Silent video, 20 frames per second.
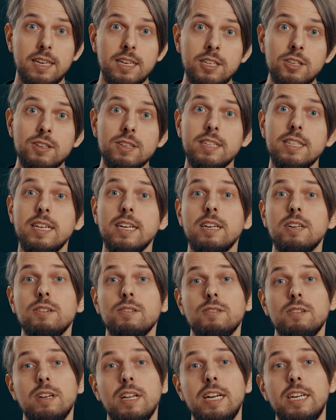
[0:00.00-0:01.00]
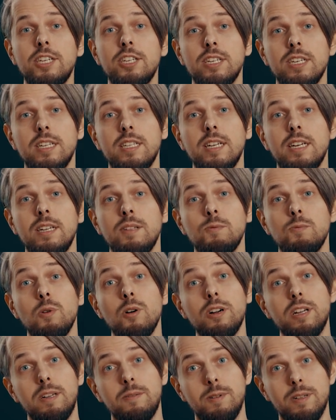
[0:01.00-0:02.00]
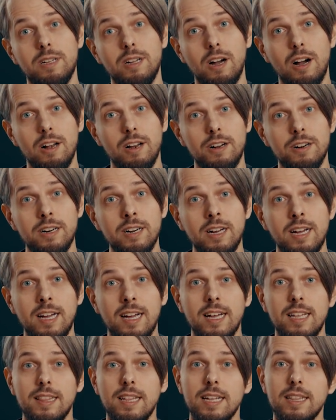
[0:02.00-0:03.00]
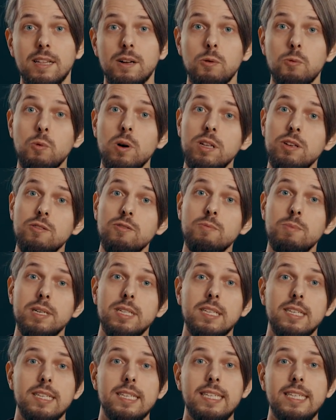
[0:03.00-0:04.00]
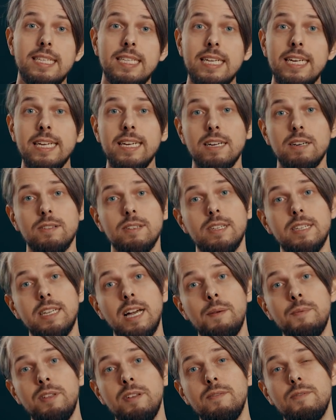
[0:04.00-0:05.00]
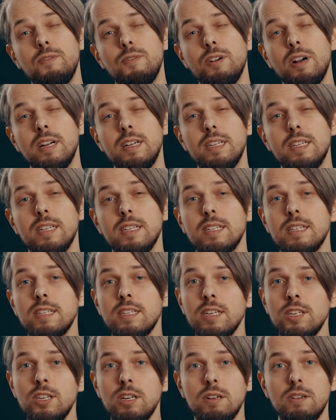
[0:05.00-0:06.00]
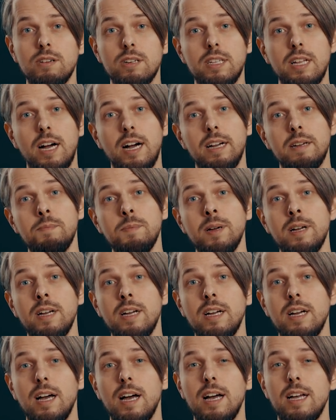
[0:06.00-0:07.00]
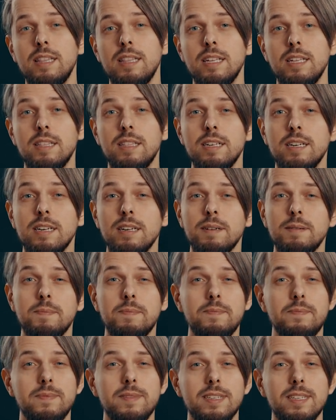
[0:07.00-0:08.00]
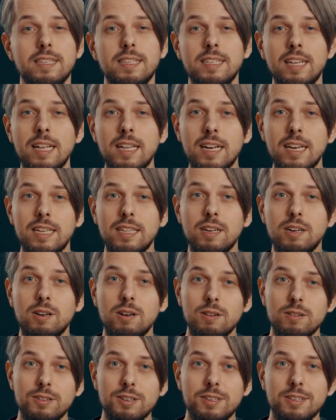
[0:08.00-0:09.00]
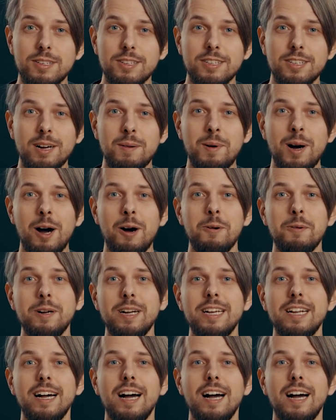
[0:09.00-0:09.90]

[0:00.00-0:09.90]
interesting correlation in working with color that when you've been sitting on something for a, uh, such a long time and the suddenly the colors somehow get